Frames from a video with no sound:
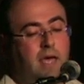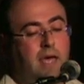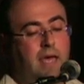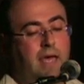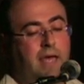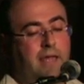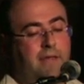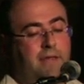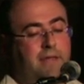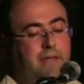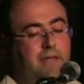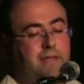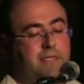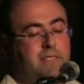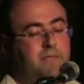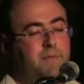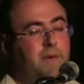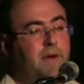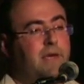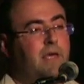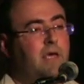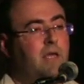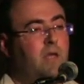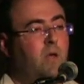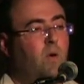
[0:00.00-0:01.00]
And the
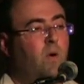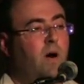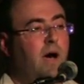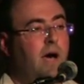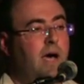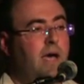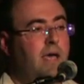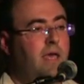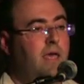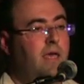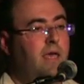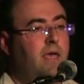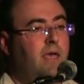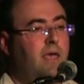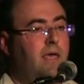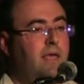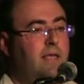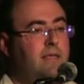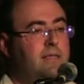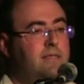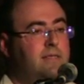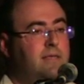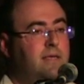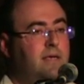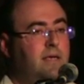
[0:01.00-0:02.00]
Swagger UI
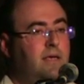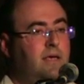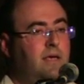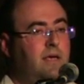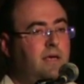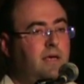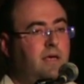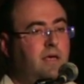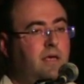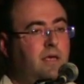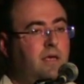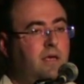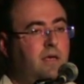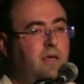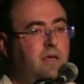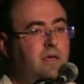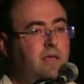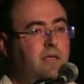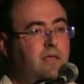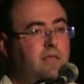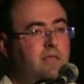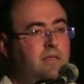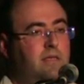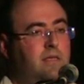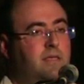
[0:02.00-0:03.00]
is
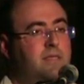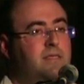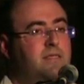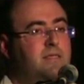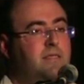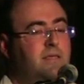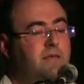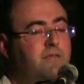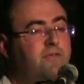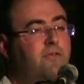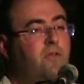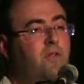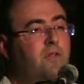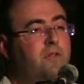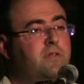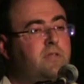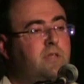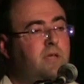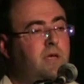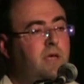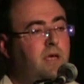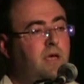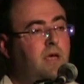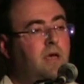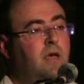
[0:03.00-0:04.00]
this default
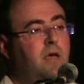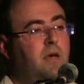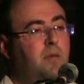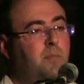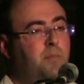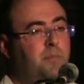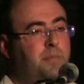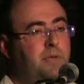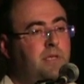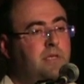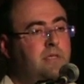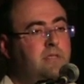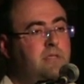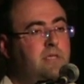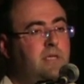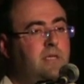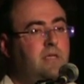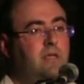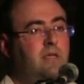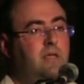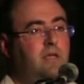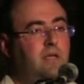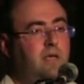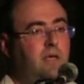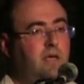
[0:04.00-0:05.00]

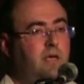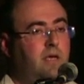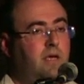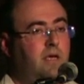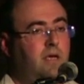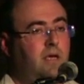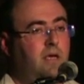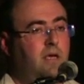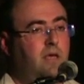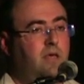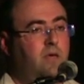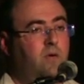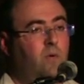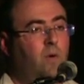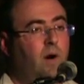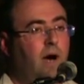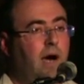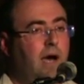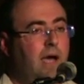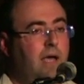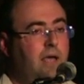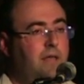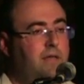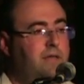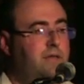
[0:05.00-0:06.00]
built-in
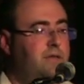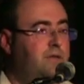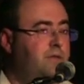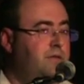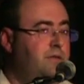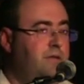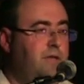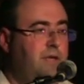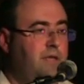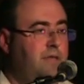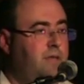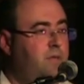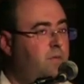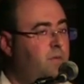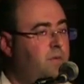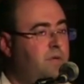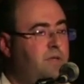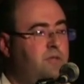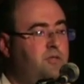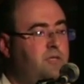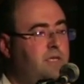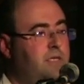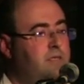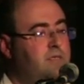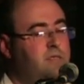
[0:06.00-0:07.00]
UI that we
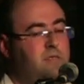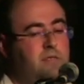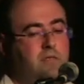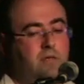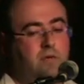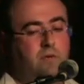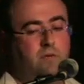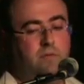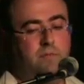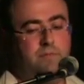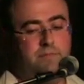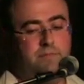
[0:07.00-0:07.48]
just saw.